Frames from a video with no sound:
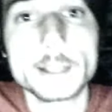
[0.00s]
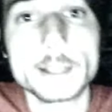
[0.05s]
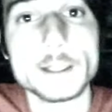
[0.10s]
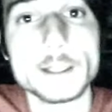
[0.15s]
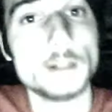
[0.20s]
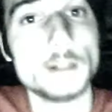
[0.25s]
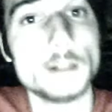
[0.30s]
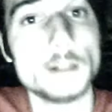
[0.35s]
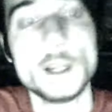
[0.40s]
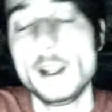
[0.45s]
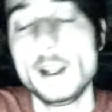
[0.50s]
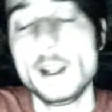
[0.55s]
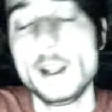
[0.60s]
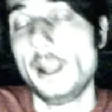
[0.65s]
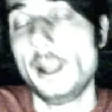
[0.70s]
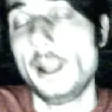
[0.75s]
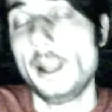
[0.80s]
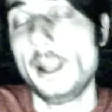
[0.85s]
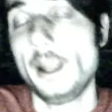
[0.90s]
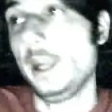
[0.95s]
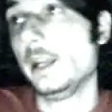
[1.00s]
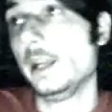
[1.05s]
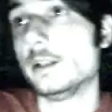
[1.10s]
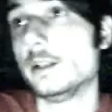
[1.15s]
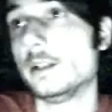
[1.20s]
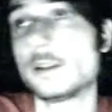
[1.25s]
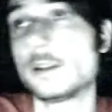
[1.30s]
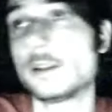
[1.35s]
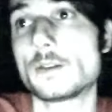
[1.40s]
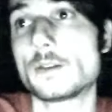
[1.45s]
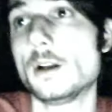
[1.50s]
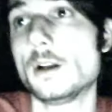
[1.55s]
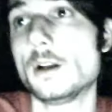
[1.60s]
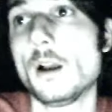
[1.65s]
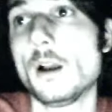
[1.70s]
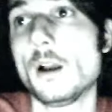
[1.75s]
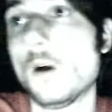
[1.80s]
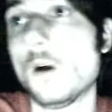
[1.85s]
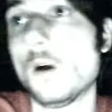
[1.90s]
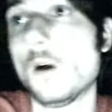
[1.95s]
and
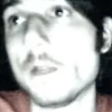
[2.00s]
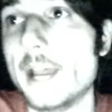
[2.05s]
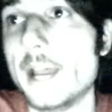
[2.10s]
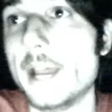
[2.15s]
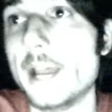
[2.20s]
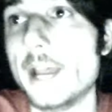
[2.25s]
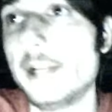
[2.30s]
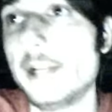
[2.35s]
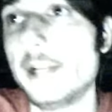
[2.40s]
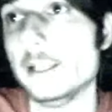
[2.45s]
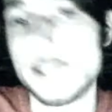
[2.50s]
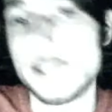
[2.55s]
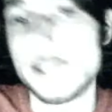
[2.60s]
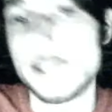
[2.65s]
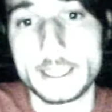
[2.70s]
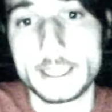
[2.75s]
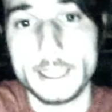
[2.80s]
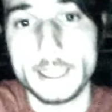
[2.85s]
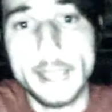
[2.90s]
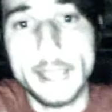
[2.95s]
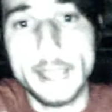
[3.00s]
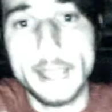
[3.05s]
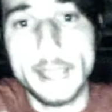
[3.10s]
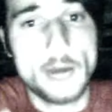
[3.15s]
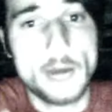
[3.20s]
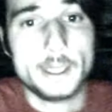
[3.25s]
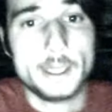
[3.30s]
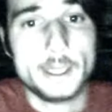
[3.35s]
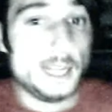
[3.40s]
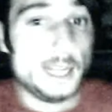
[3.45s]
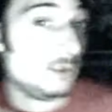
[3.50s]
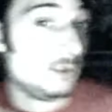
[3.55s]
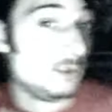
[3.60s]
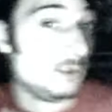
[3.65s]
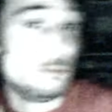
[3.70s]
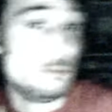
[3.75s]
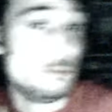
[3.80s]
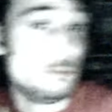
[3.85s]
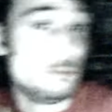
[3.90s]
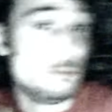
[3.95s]
all that and see how it came to
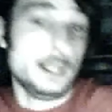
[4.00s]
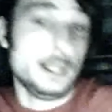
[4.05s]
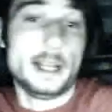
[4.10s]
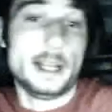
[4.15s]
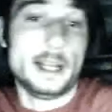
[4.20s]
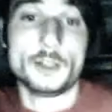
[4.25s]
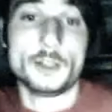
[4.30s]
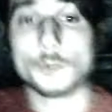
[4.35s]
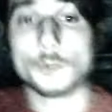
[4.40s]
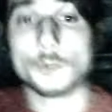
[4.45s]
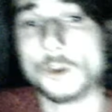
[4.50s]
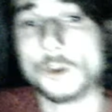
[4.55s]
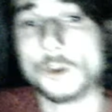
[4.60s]
be. I don't know